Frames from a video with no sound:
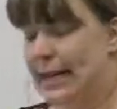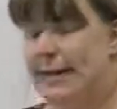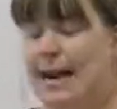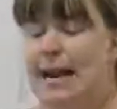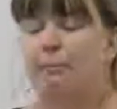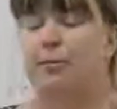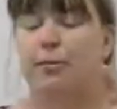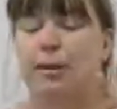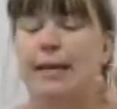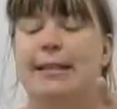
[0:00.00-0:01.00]
name
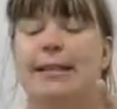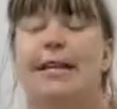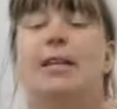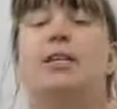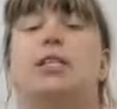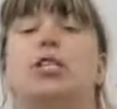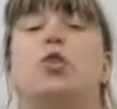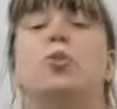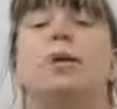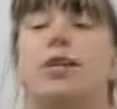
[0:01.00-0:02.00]
3 things
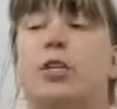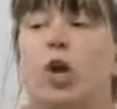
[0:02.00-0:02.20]
you would